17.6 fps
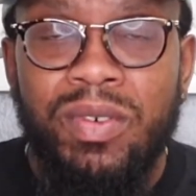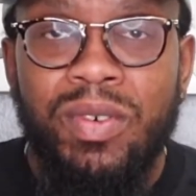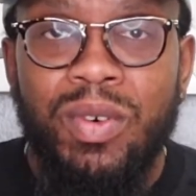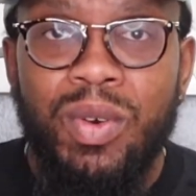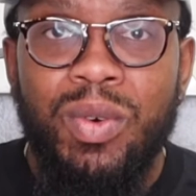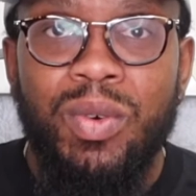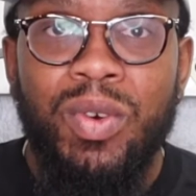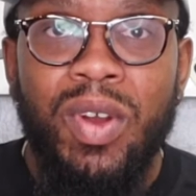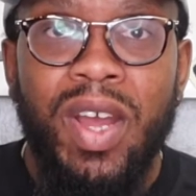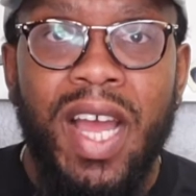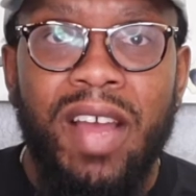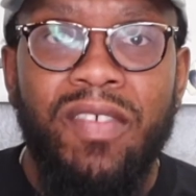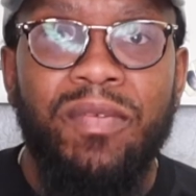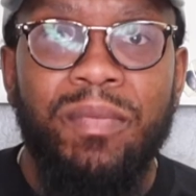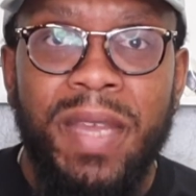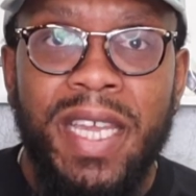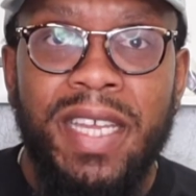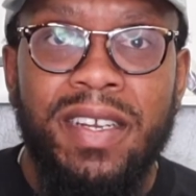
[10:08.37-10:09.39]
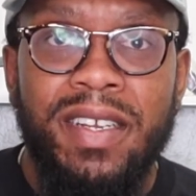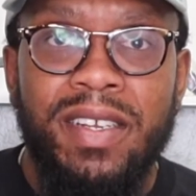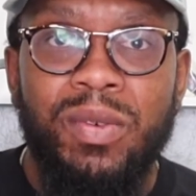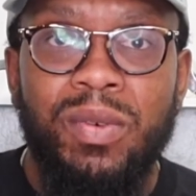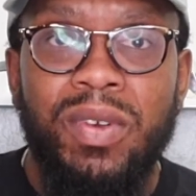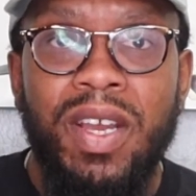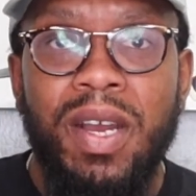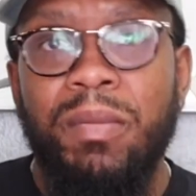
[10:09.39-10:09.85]
who have made it,
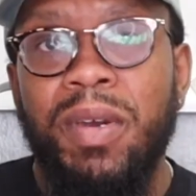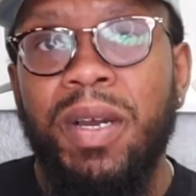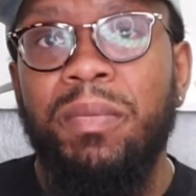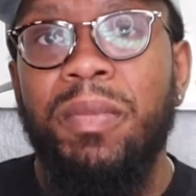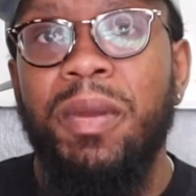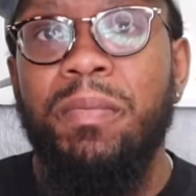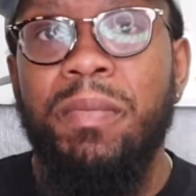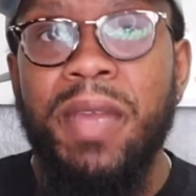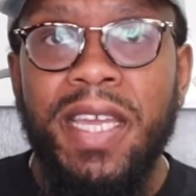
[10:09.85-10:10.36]
who come up and